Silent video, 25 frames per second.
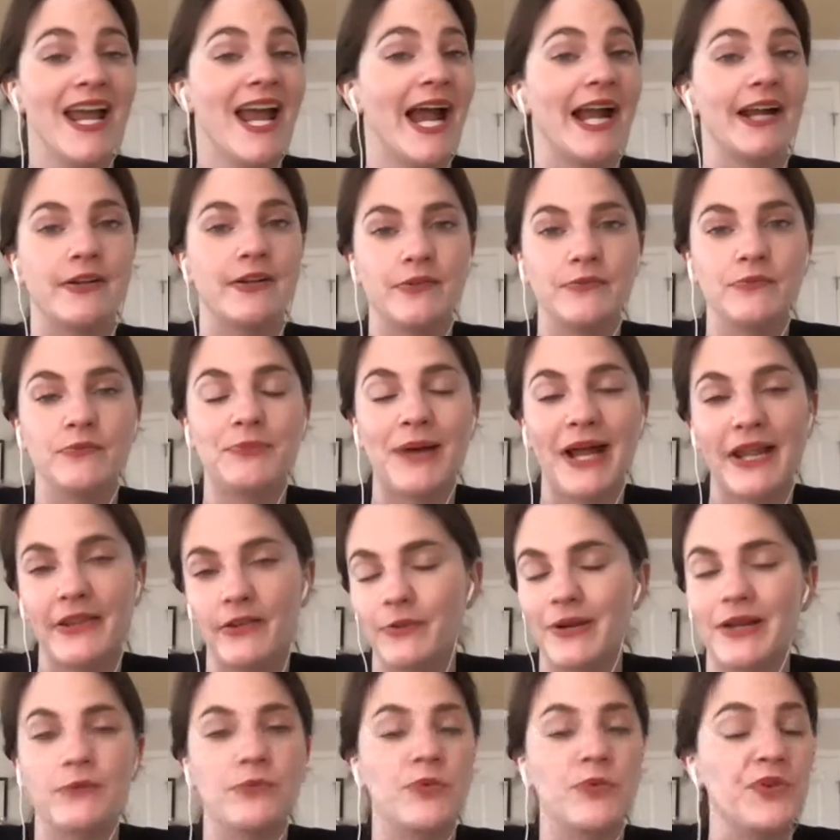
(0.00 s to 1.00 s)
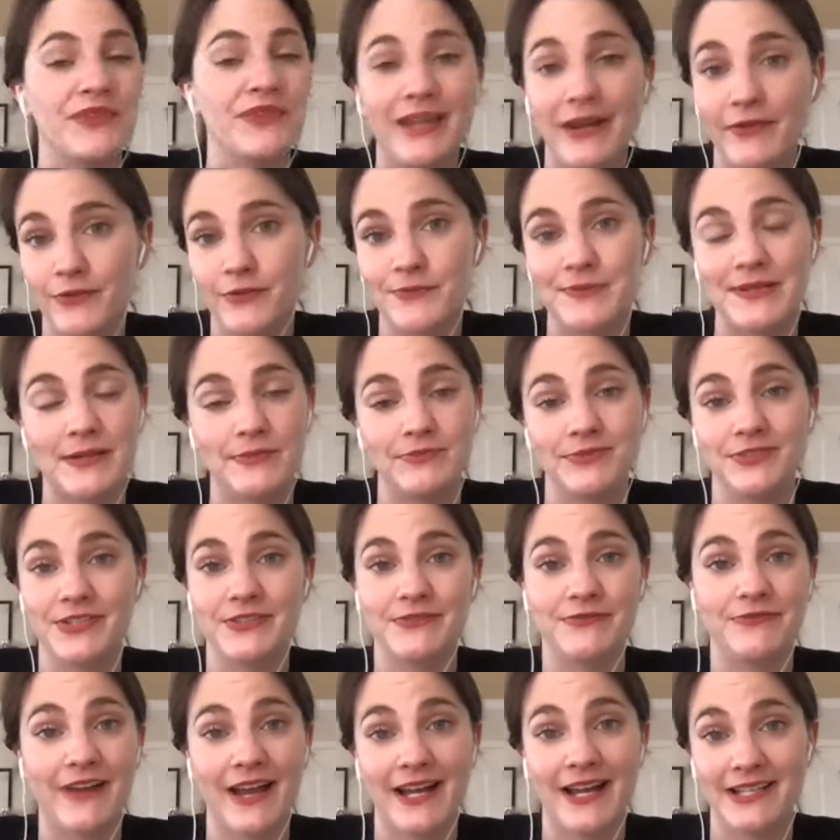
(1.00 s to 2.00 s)
And by the way, we'll never be able
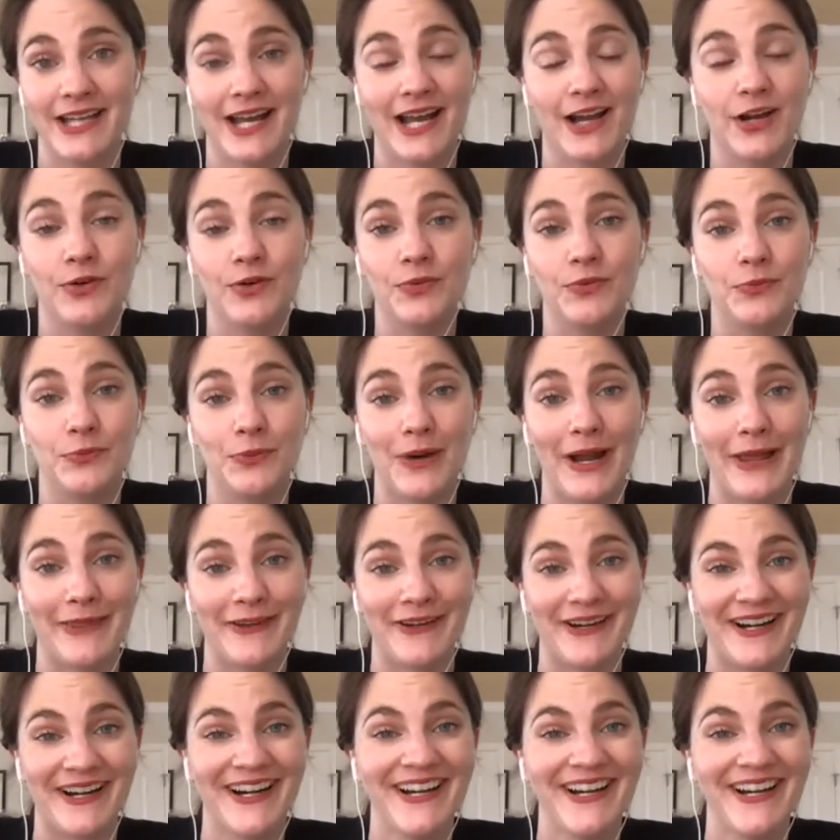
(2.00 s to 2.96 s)
to find out whether